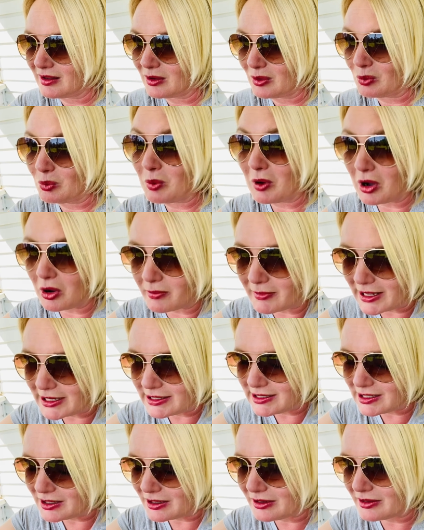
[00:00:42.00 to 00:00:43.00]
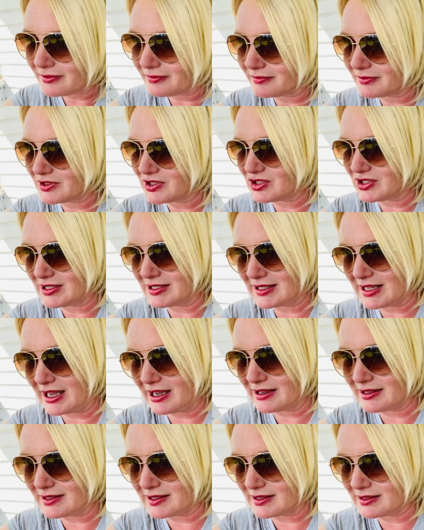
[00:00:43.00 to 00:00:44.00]
Well, my dear, she
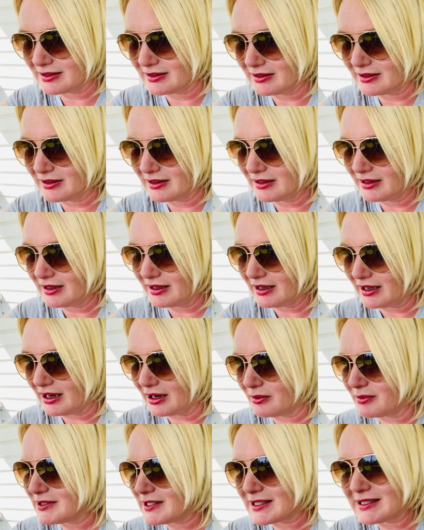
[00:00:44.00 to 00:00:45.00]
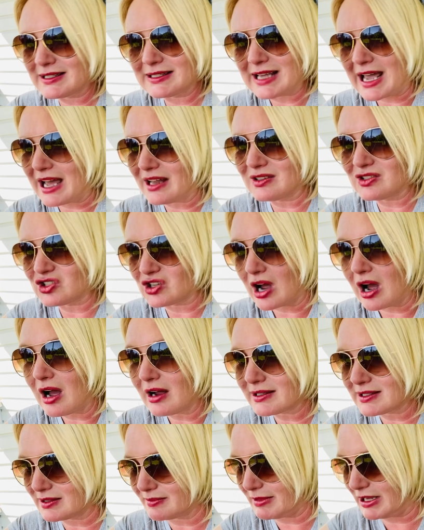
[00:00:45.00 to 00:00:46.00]
says, it was a sad shock
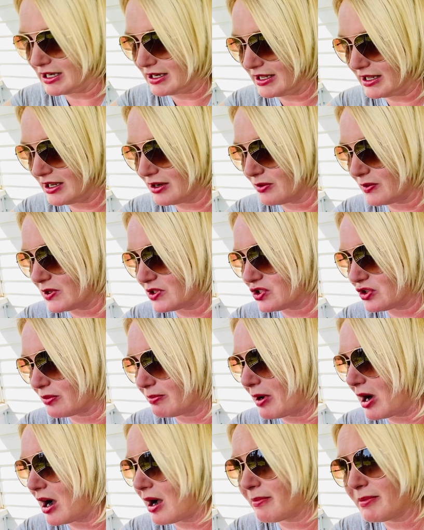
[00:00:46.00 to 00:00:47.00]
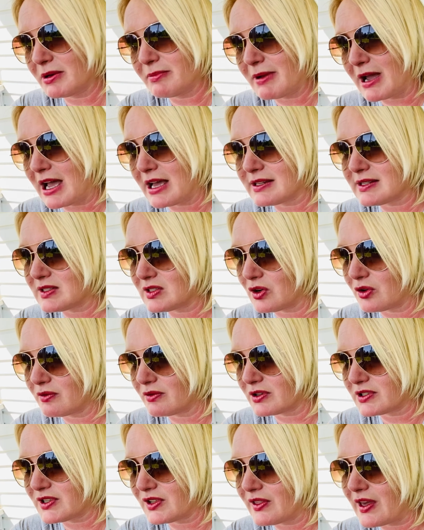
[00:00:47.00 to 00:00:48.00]
to me to hear that your pop had passed over
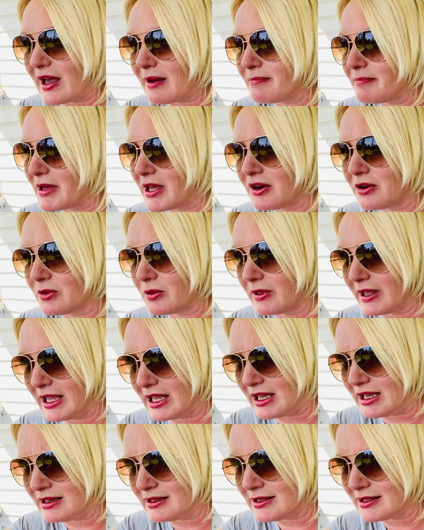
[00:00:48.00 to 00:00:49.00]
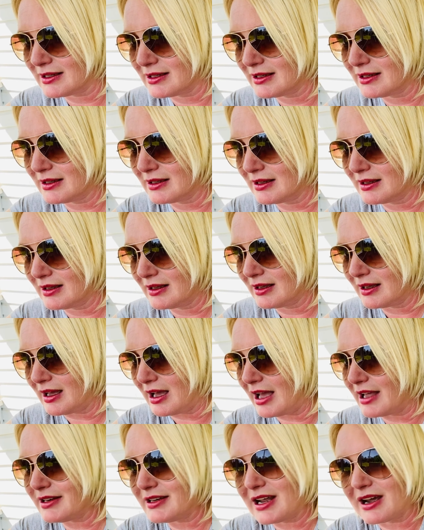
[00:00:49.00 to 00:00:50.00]
to that better land.
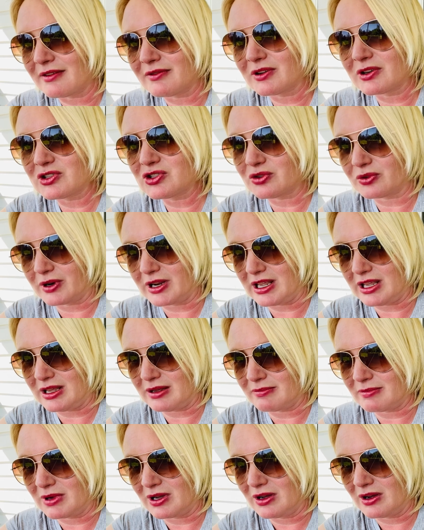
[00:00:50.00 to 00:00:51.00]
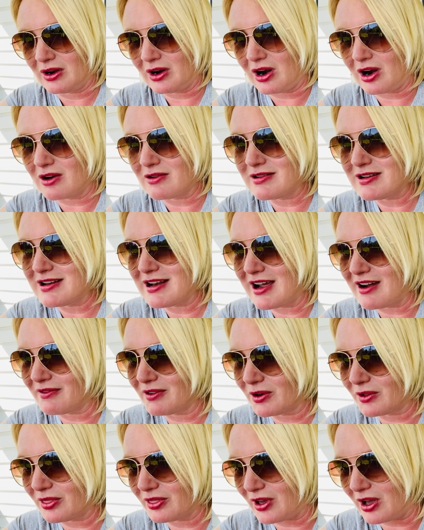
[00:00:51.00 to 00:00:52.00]
I never dreamed or never
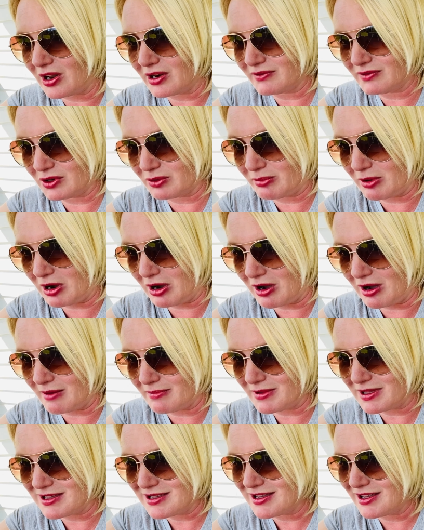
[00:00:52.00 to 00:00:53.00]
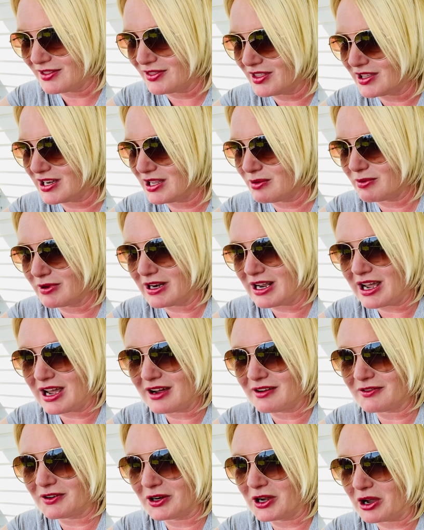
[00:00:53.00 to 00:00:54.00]
thought of your pop that he would
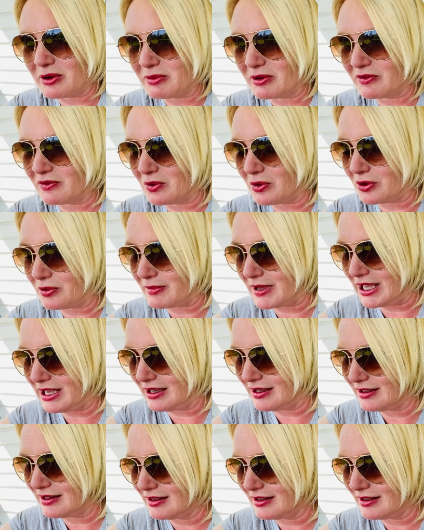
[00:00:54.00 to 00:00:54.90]
ever go before me.